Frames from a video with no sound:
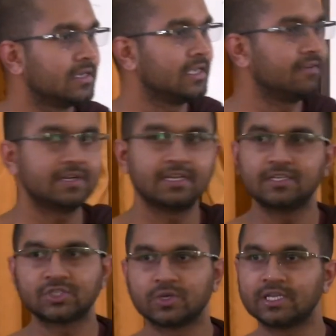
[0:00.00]
even in
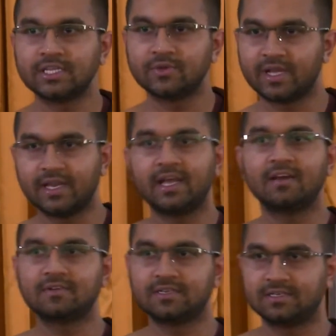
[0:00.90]
Sugati you can
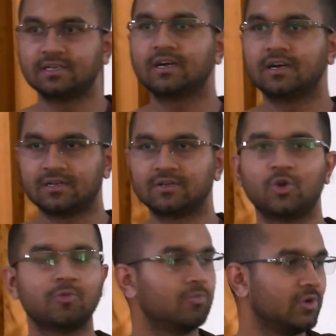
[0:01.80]
have a
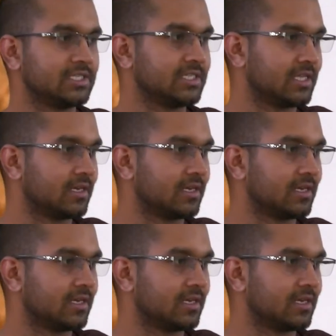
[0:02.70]
Loga Mula Chitta.